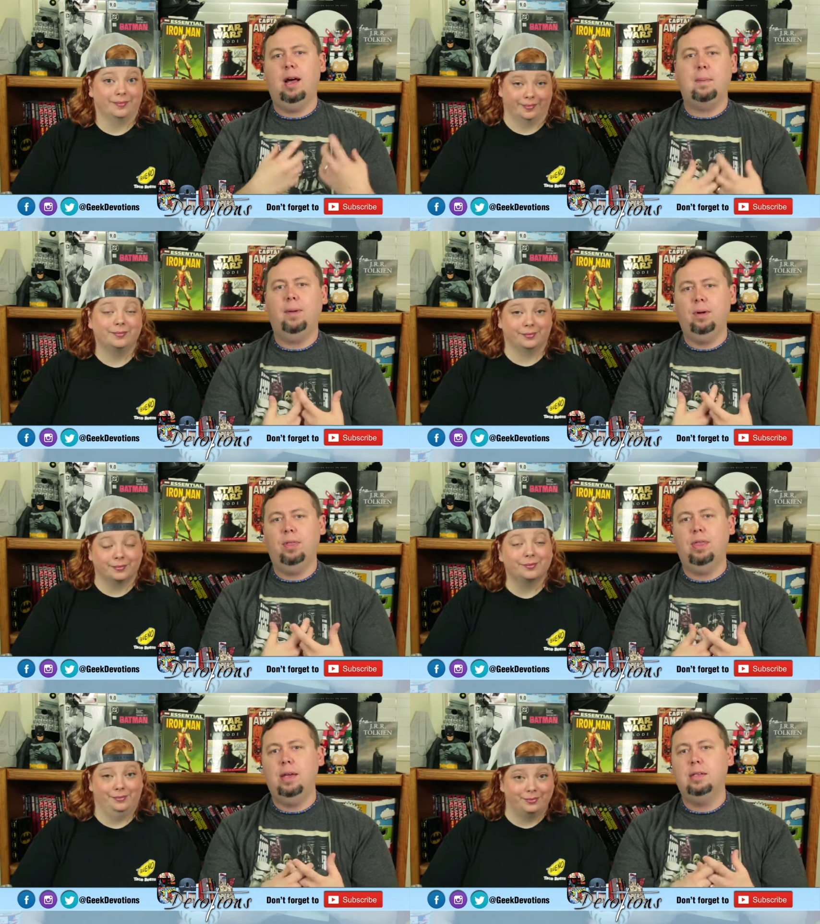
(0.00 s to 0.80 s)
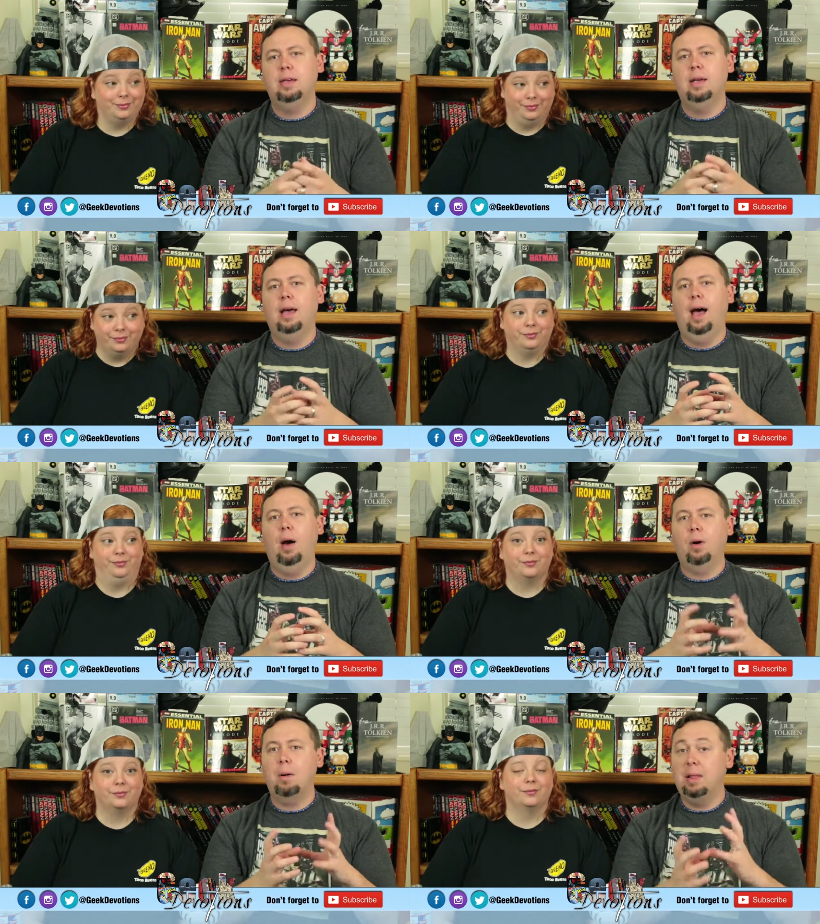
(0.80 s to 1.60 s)
Speaker 1: a couple other things.
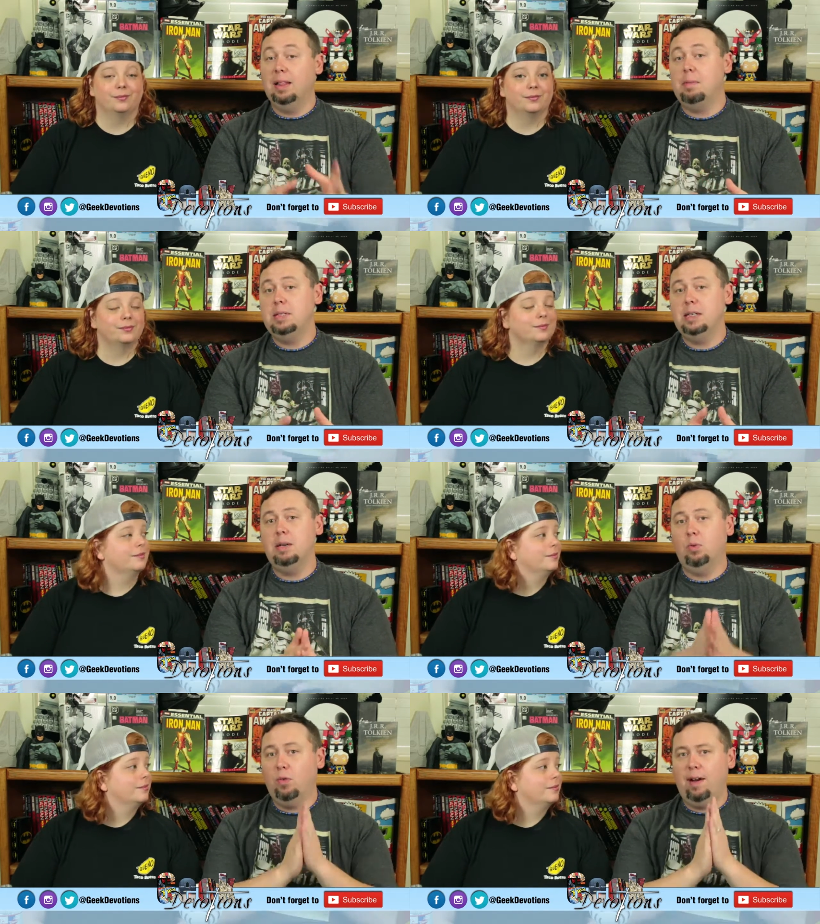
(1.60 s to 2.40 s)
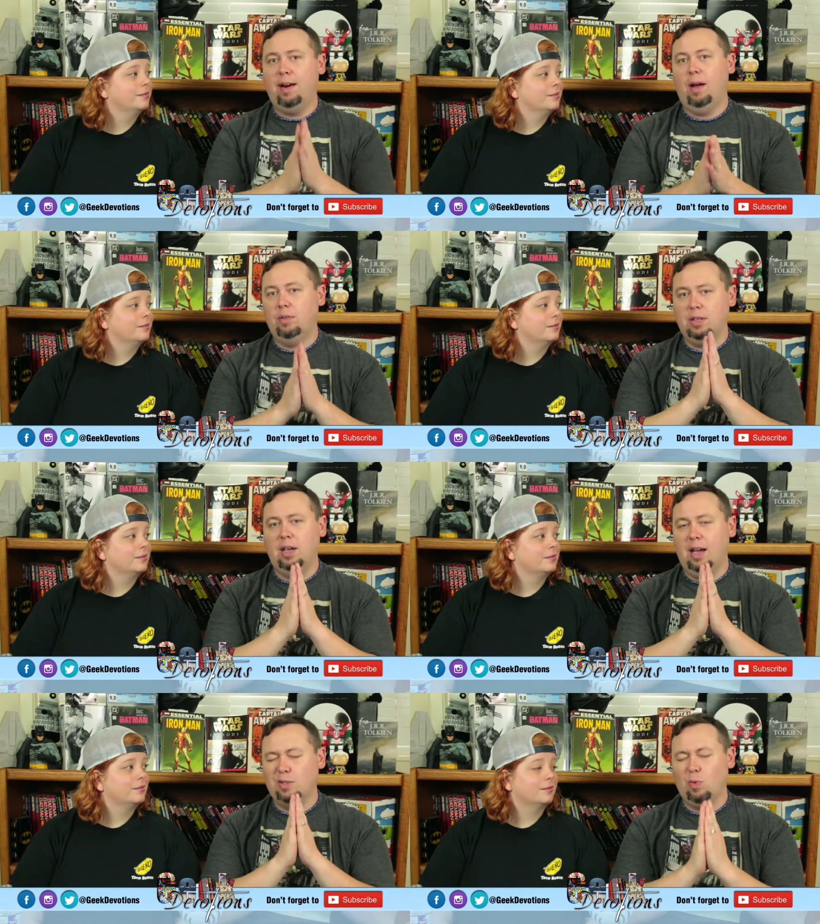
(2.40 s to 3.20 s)
We're going to be limited, and we'll find out,
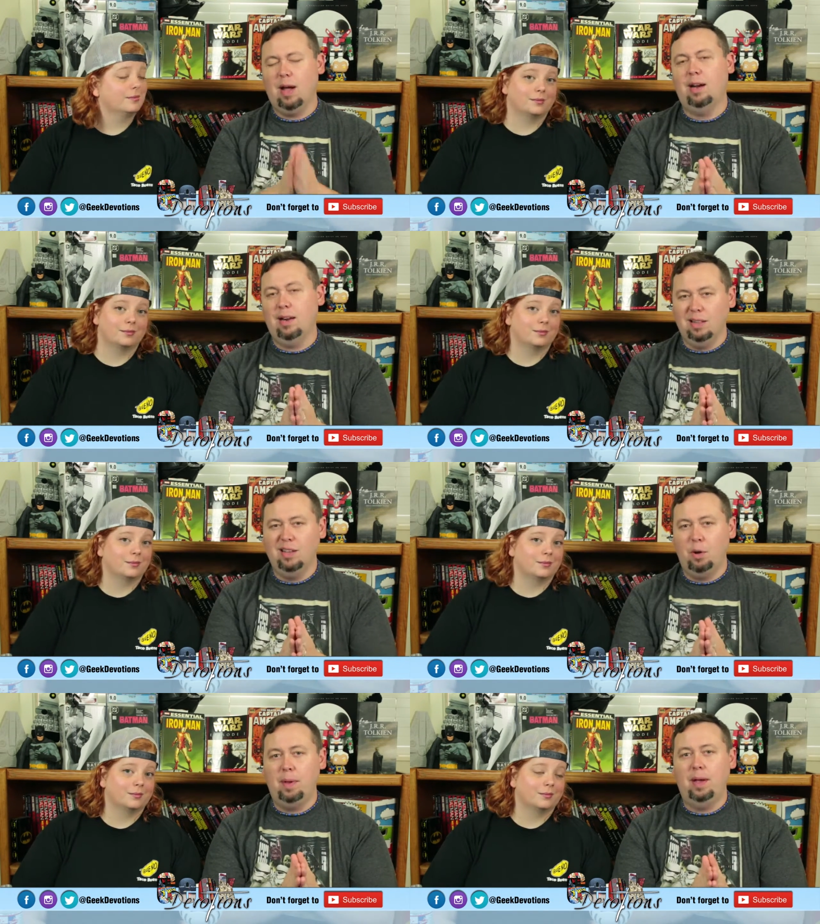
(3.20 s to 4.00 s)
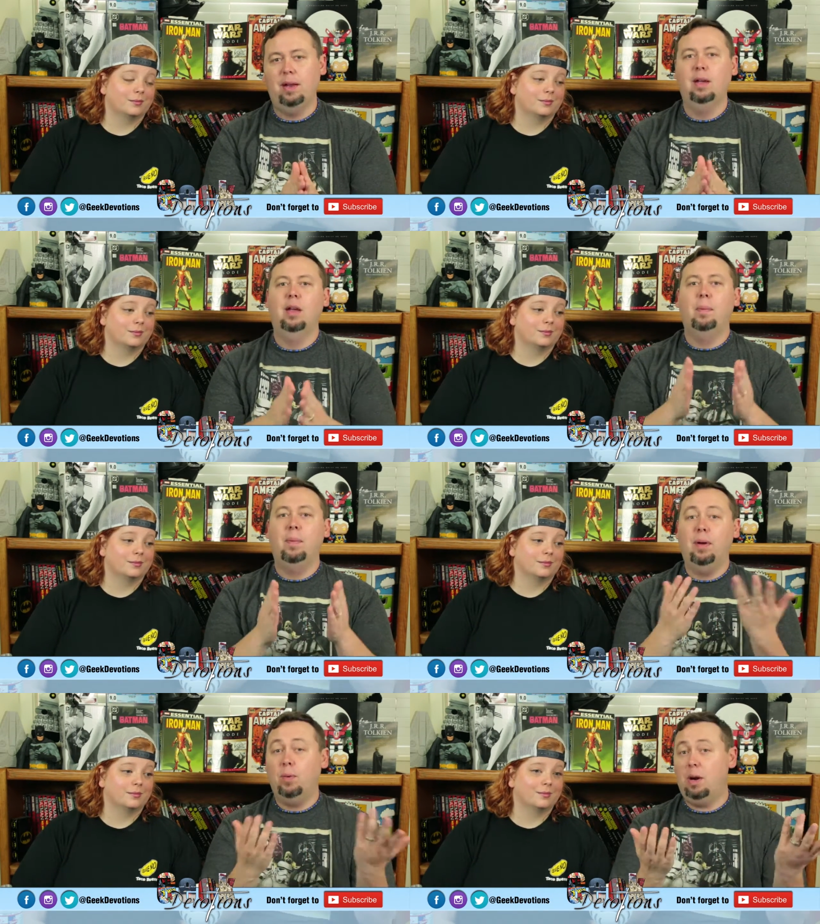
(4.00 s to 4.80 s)
tell you guys why here in a little bit.
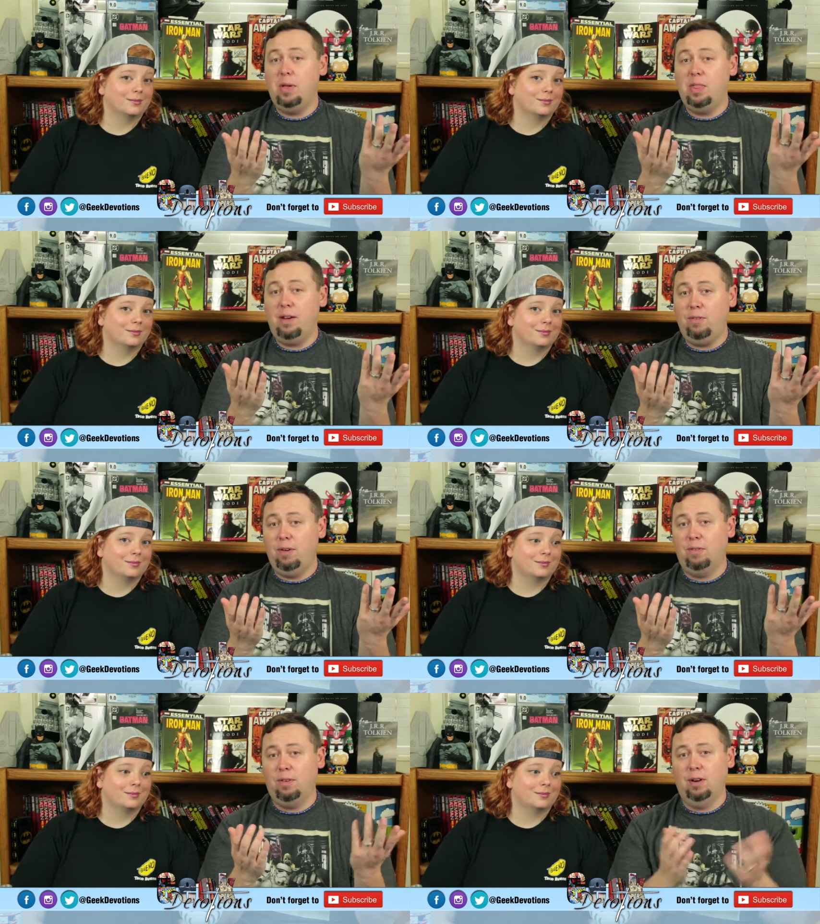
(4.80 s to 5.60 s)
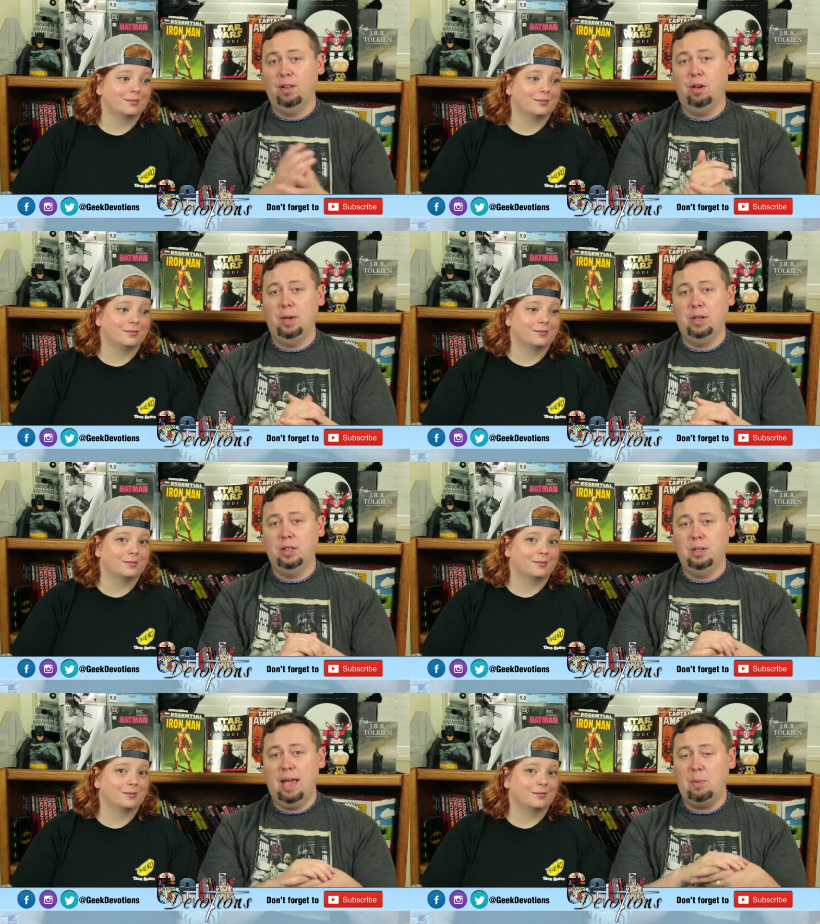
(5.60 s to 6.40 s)
But we're going to be there for a little
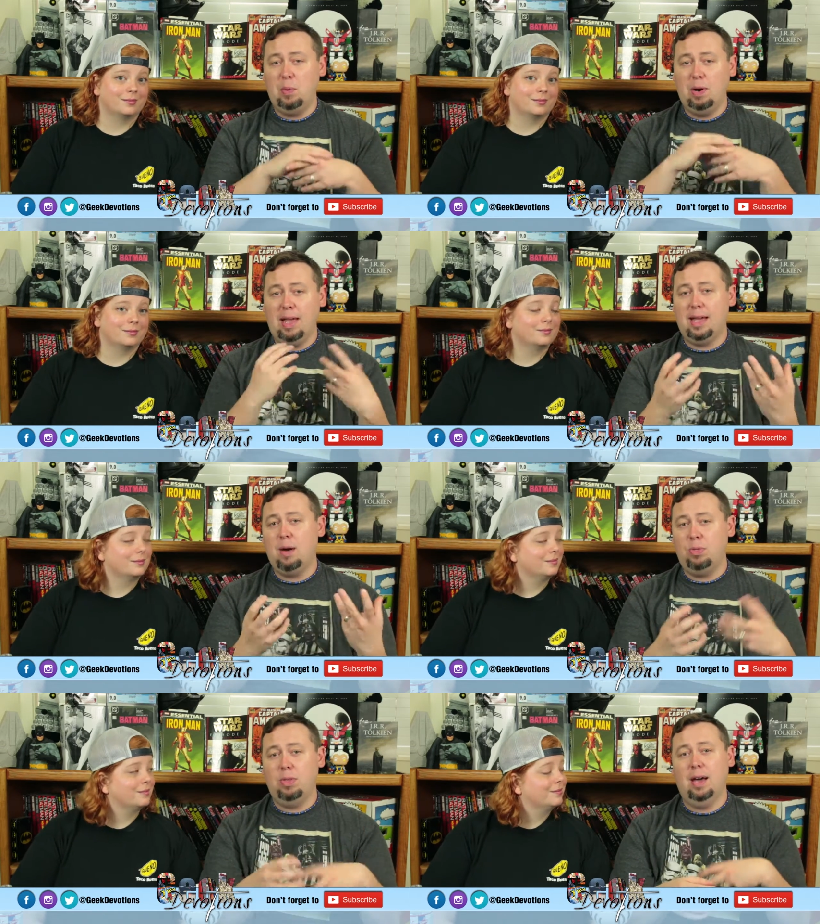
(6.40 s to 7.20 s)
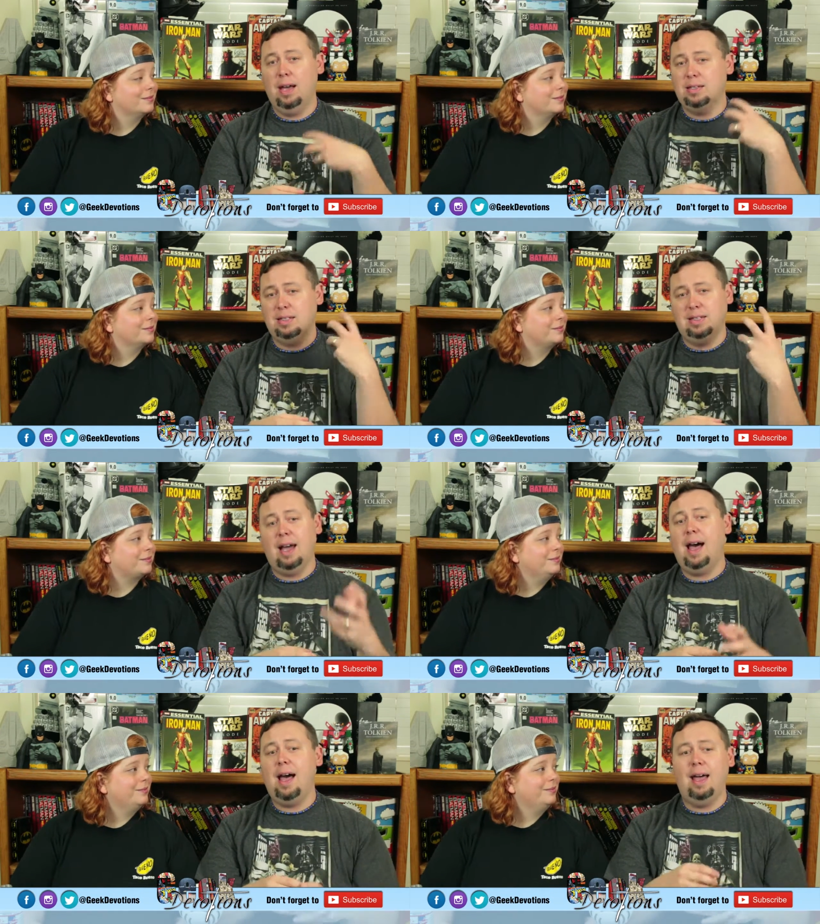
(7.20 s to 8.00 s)
bit, and we want to hang out with you guys and
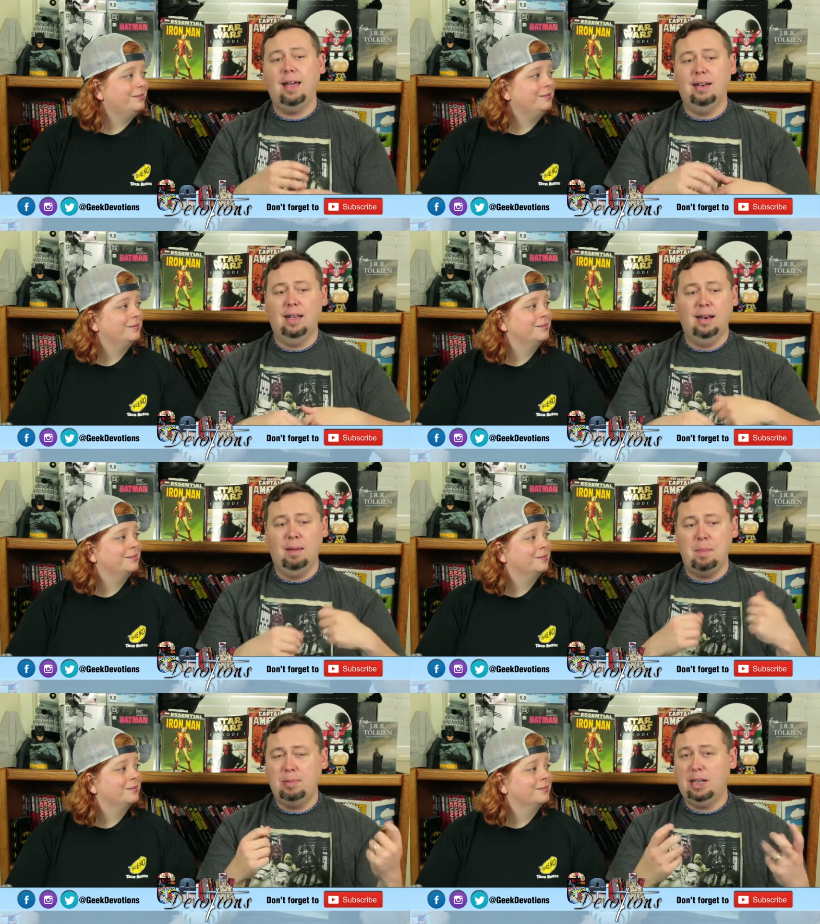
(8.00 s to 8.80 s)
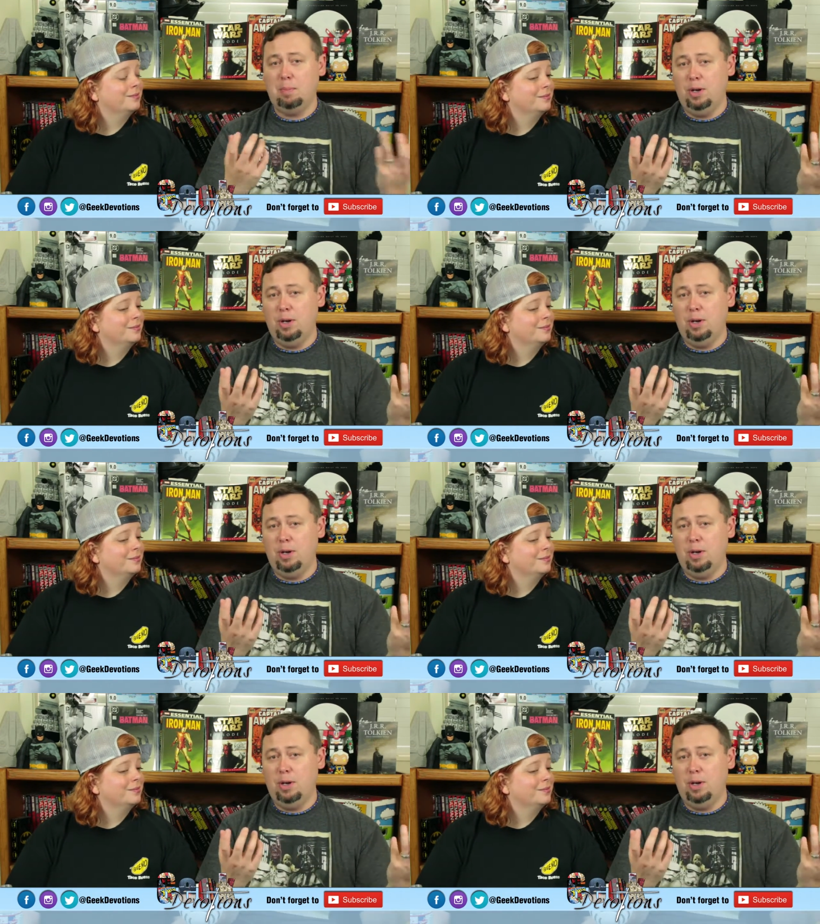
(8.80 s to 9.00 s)
say hi and maybe take a